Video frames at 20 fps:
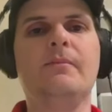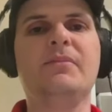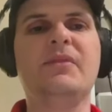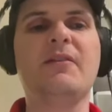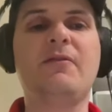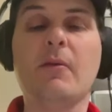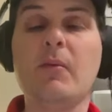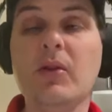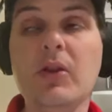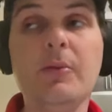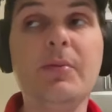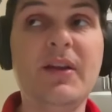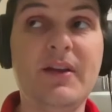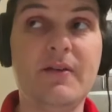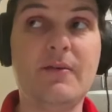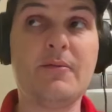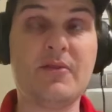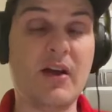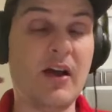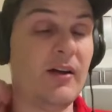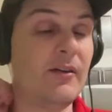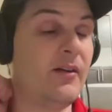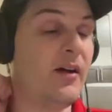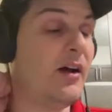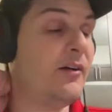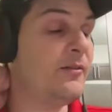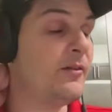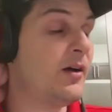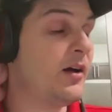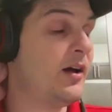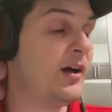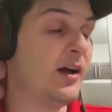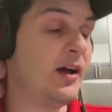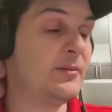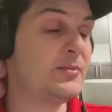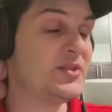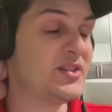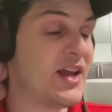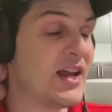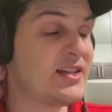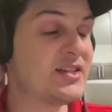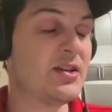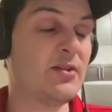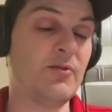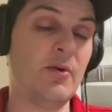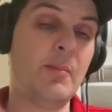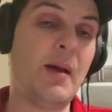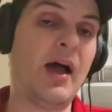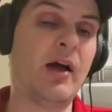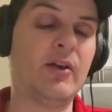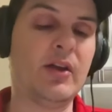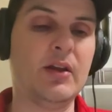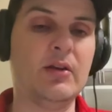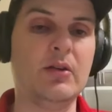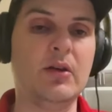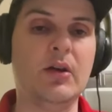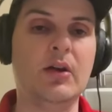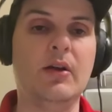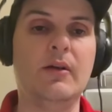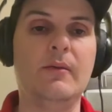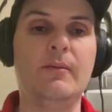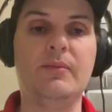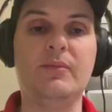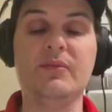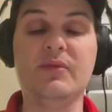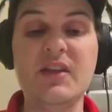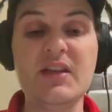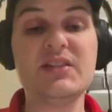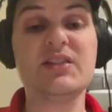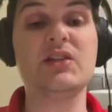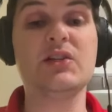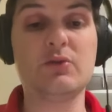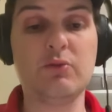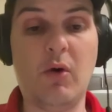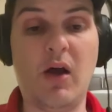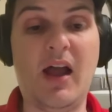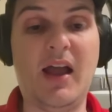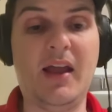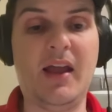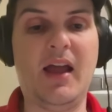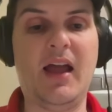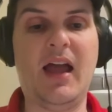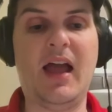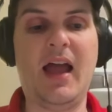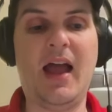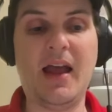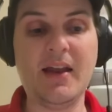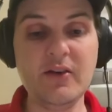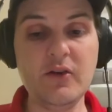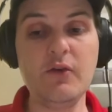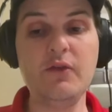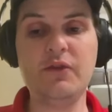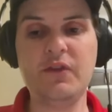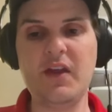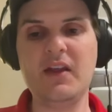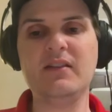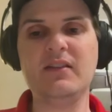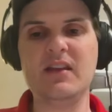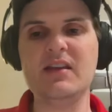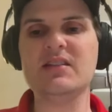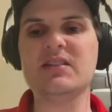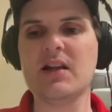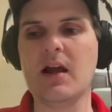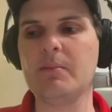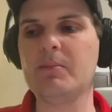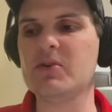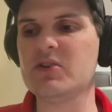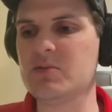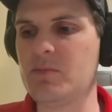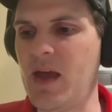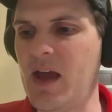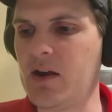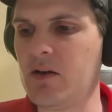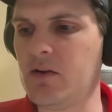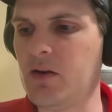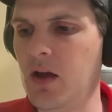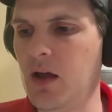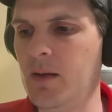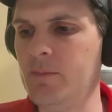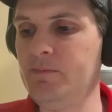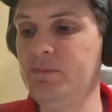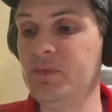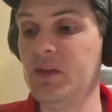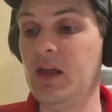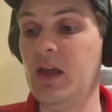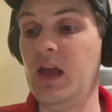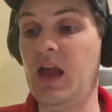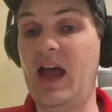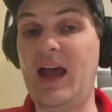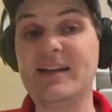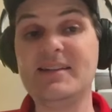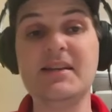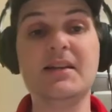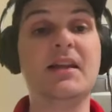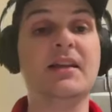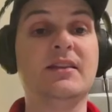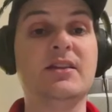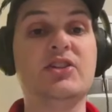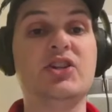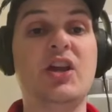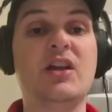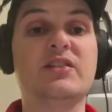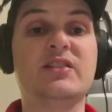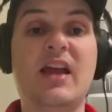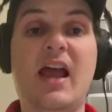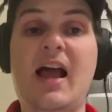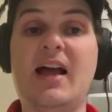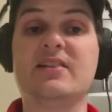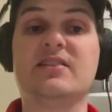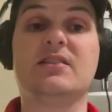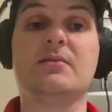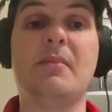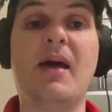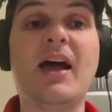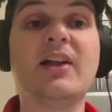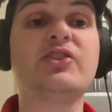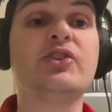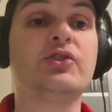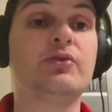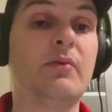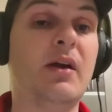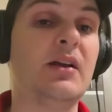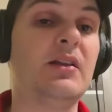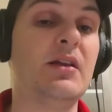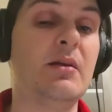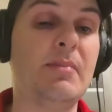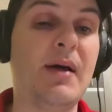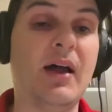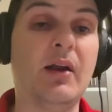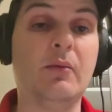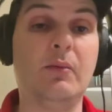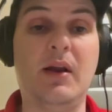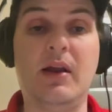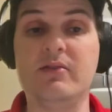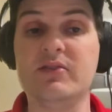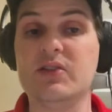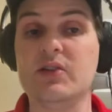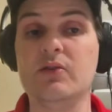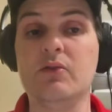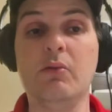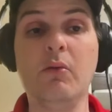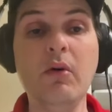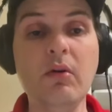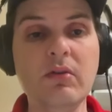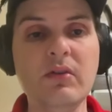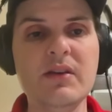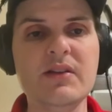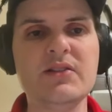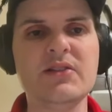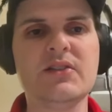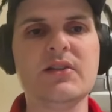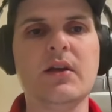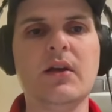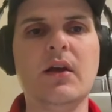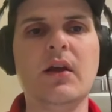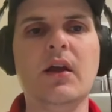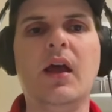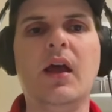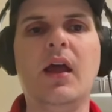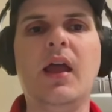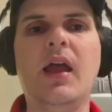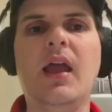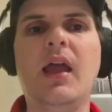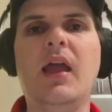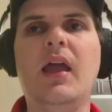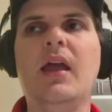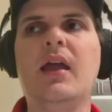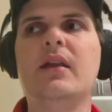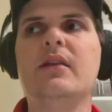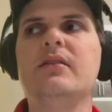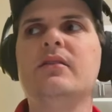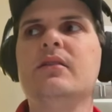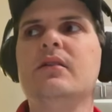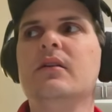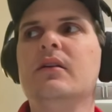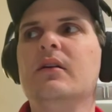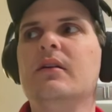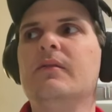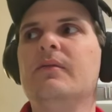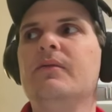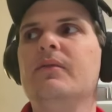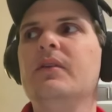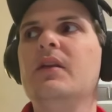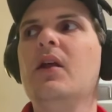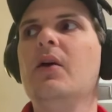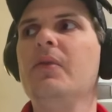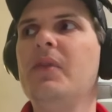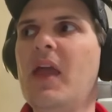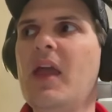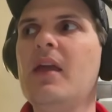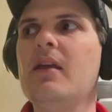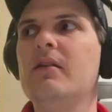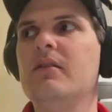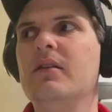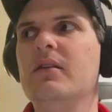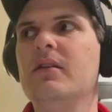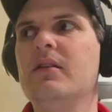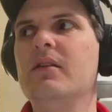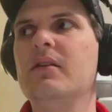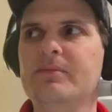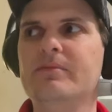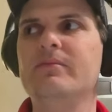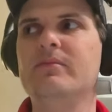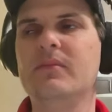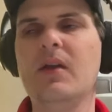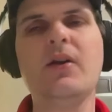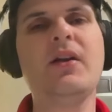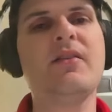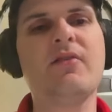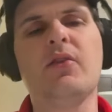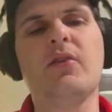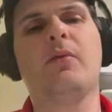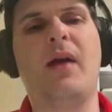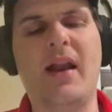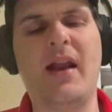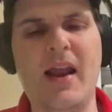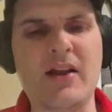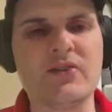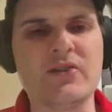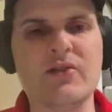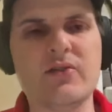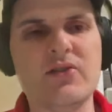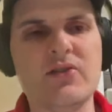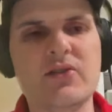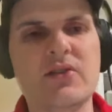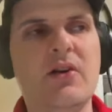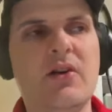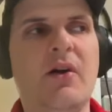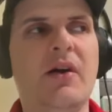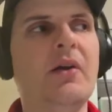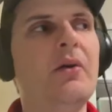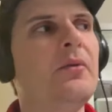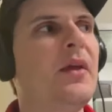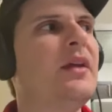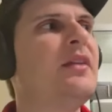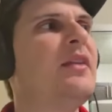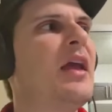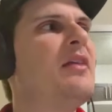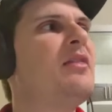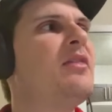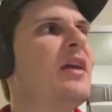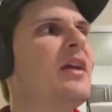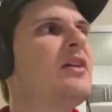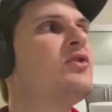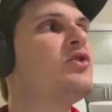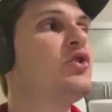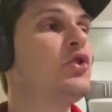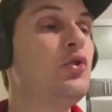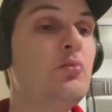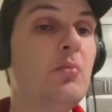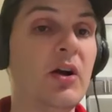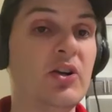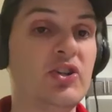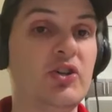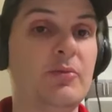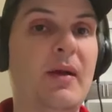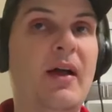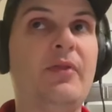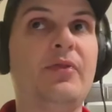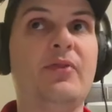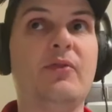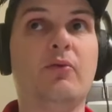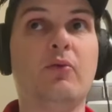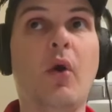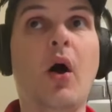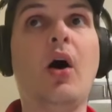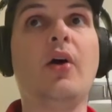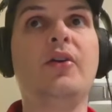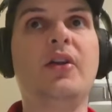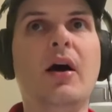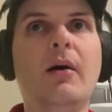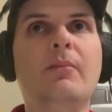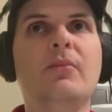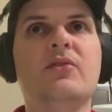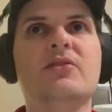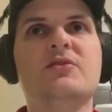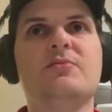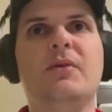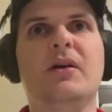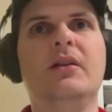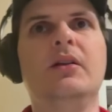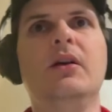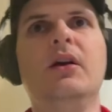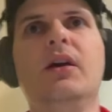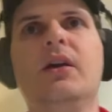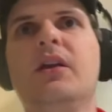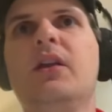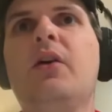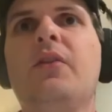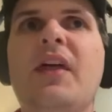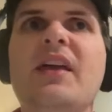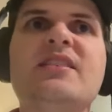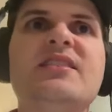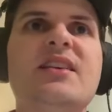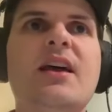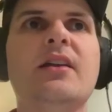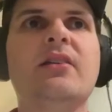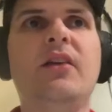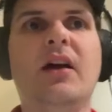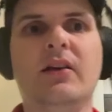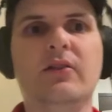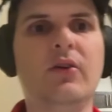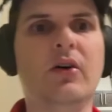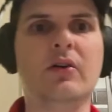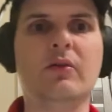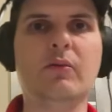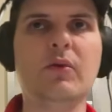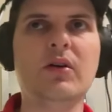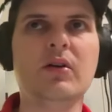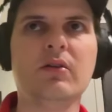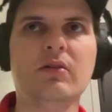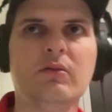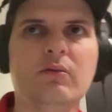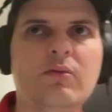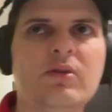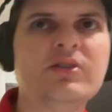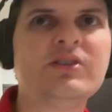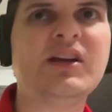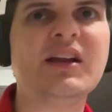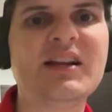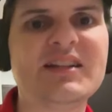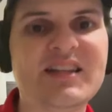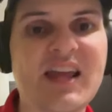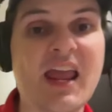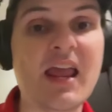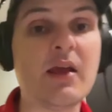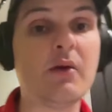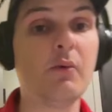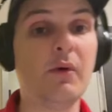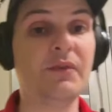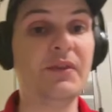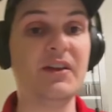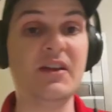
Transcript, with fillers: if I'm a little bit of, of, of obsessive about it, this is why. I, I do think these numbers matter. Um, I did get the chance to ask the Magic directly about it when I was in New Orleans, and you know they, you know, they're giving the right answers. You know, I don't think they think too much about the raw numbers, but you know, they said like, look, we're we're gonna take what the